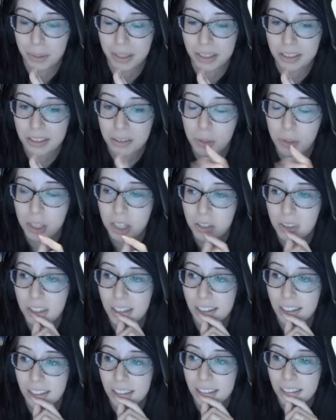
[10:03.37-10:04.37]
us. What do you
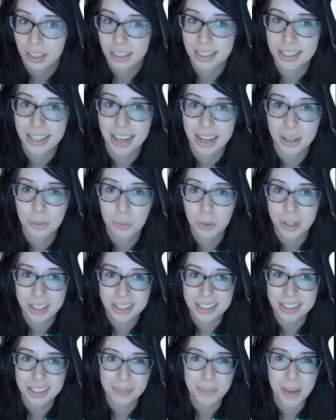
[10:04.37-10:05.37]
think? Because like, what
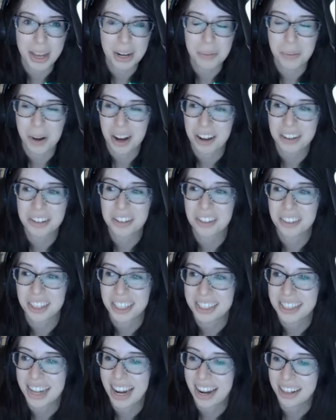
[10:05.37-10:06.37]
does this Metapod know?
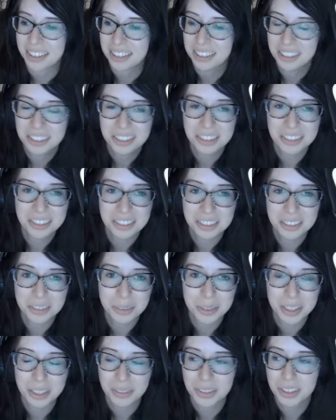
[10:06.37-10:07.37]
Like Tackle or
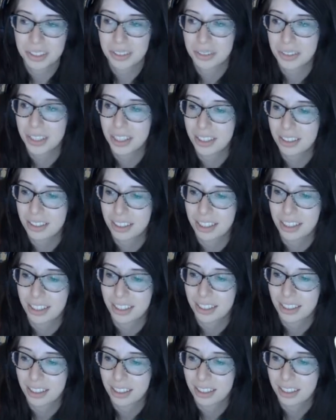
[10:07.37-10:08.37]
whatever the fuck?
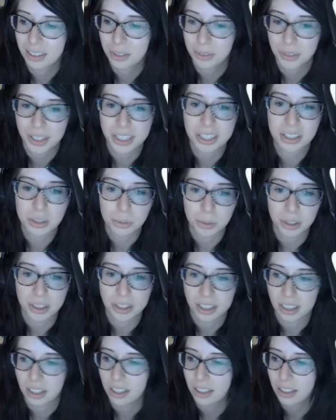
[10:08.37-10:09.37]
Like, Reflect is
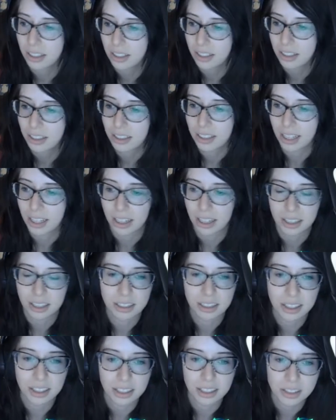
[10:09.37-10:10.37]
worth it. Yeah,
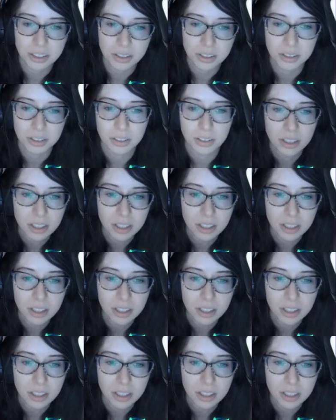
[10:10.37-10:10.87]
I think so.